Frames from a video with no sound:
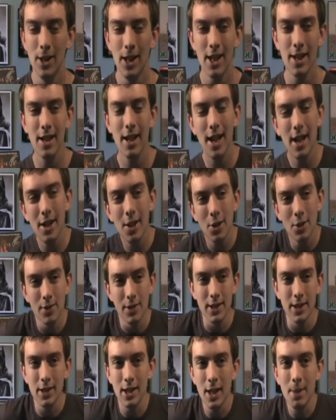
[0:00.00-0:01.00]
And I don't
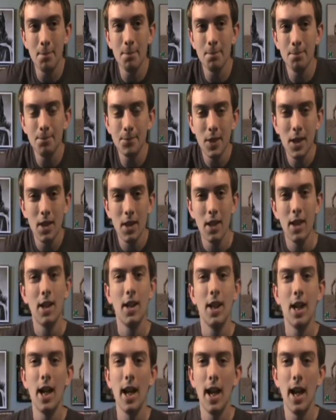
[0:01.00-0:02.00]
see it. I'm,
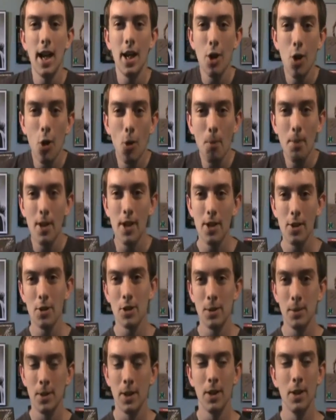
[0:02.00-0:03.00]
I hope they do
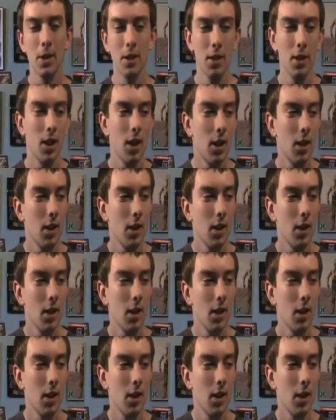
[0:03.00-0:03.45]
something good.